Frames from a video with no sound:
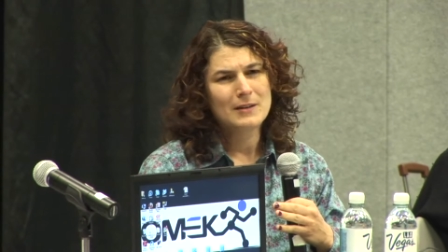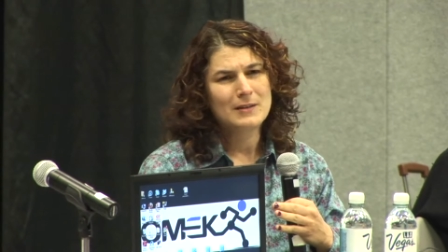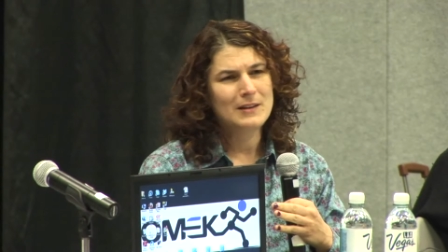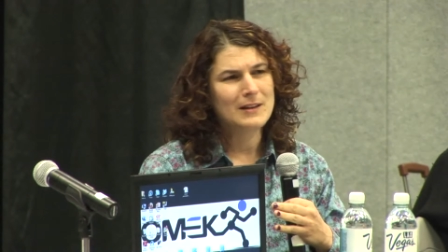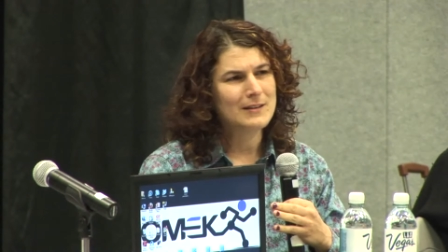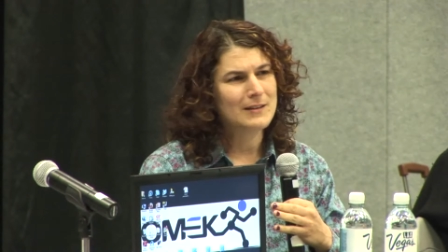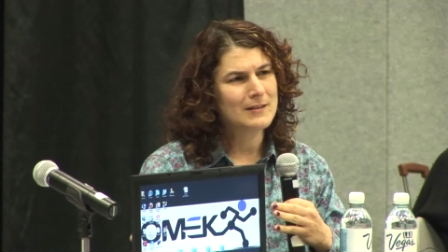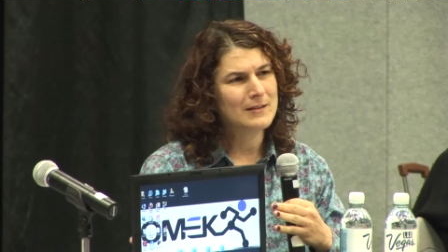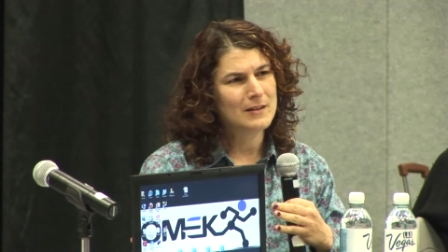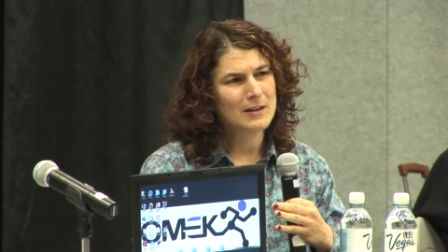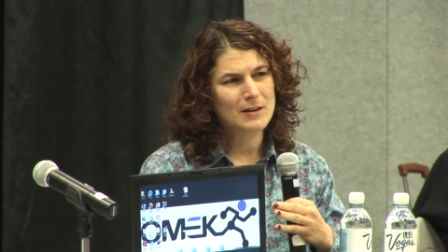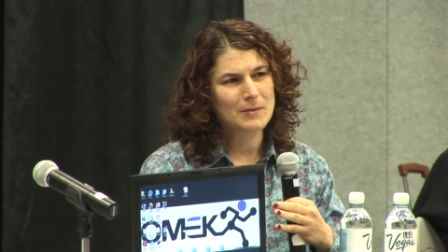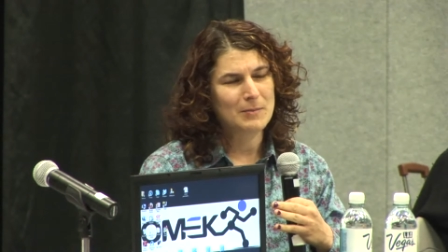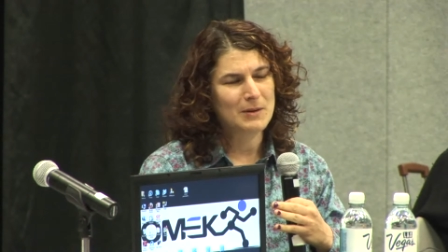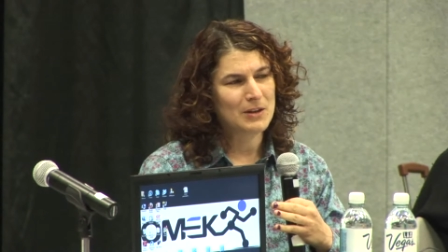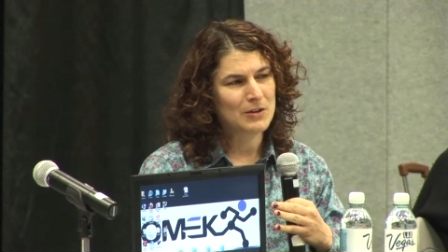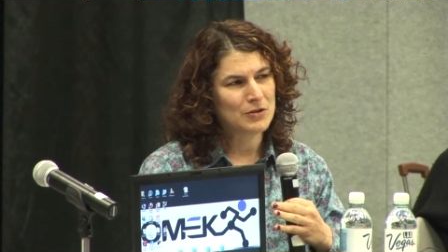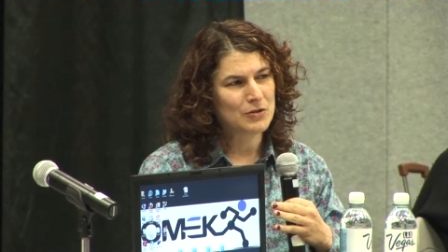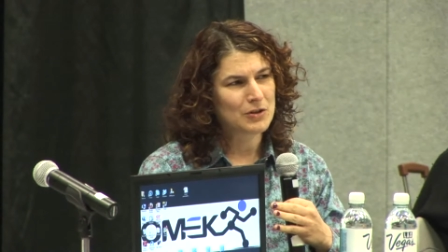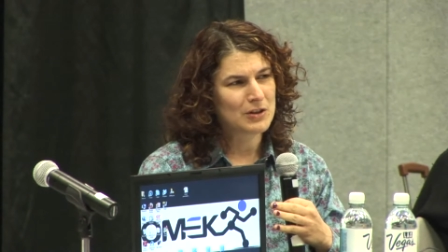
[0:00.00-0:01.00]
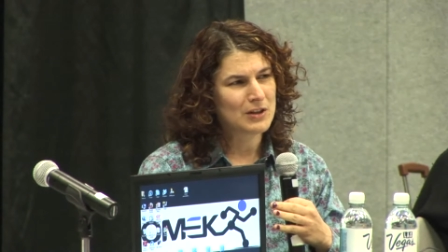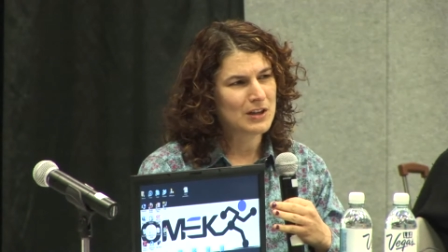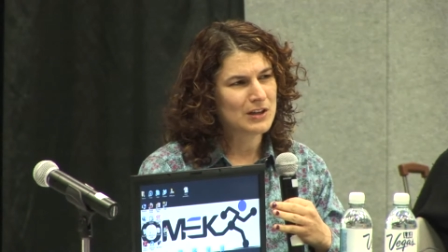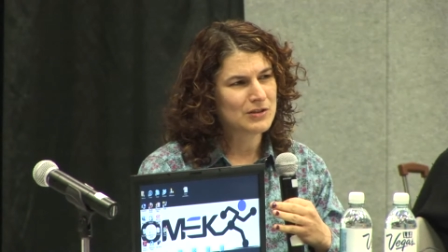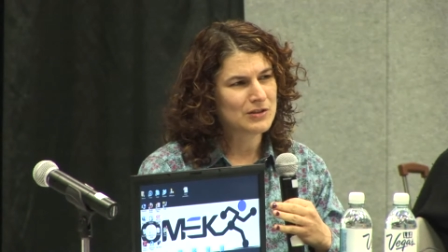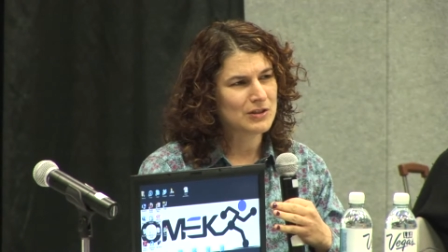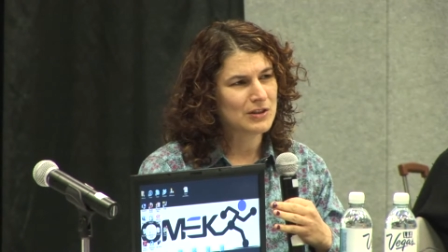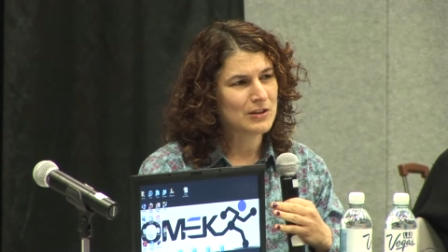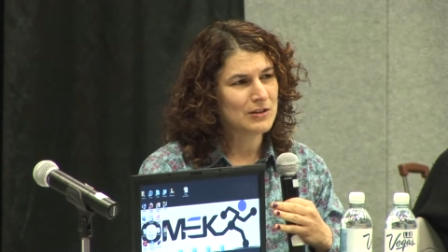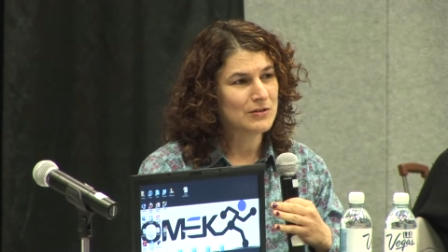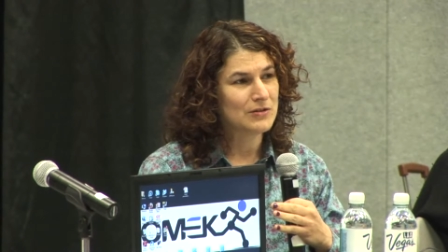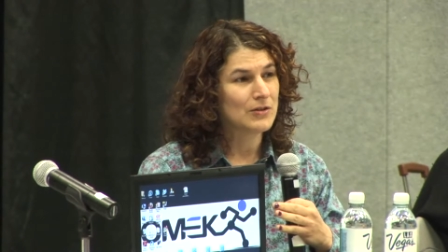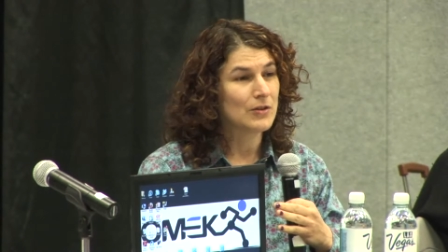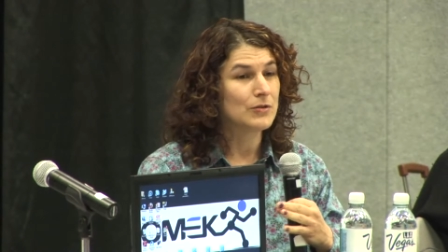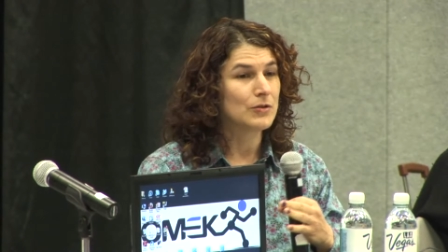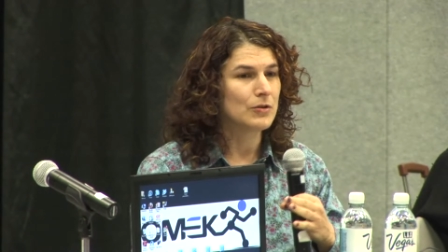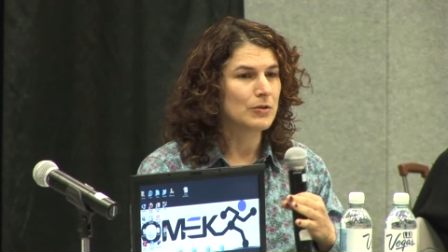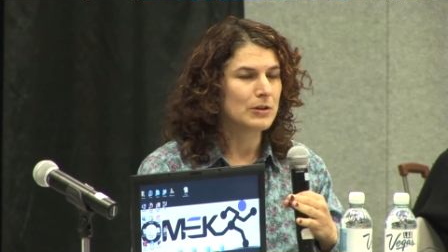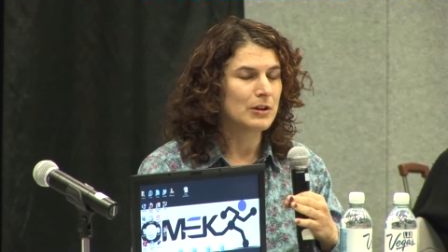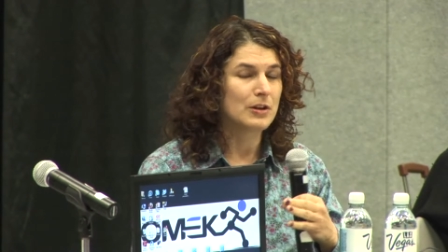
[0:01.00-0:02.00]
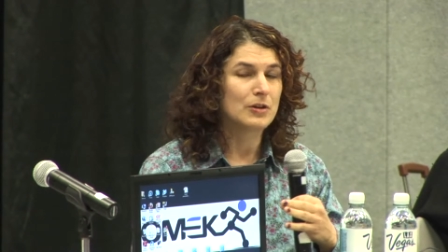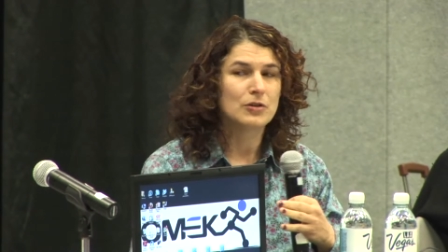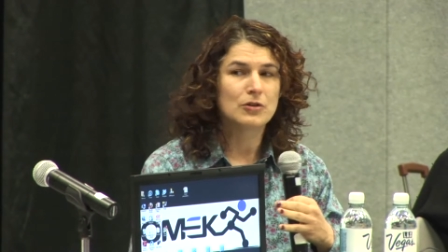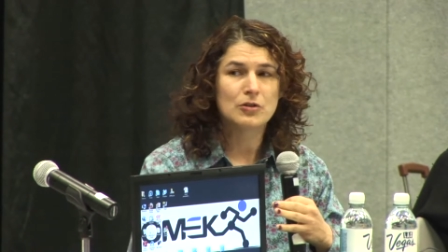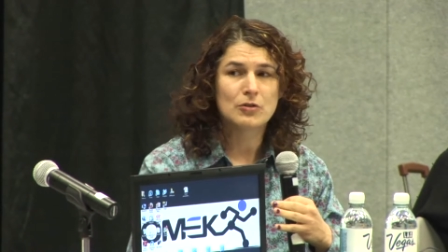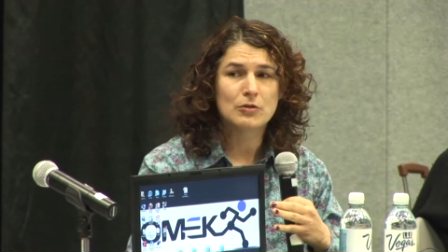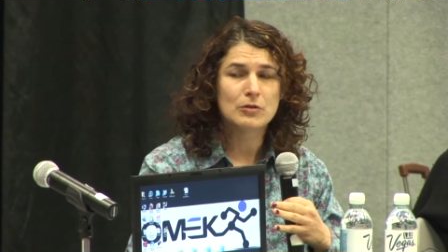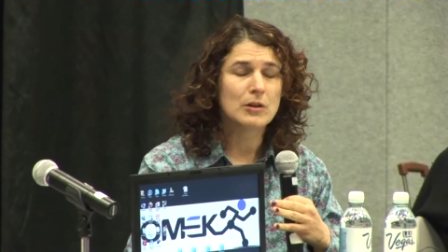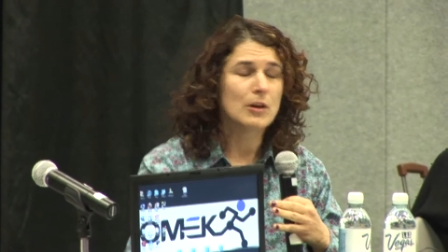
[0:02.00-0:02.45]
This is going to be in your kitchen, so you're a little too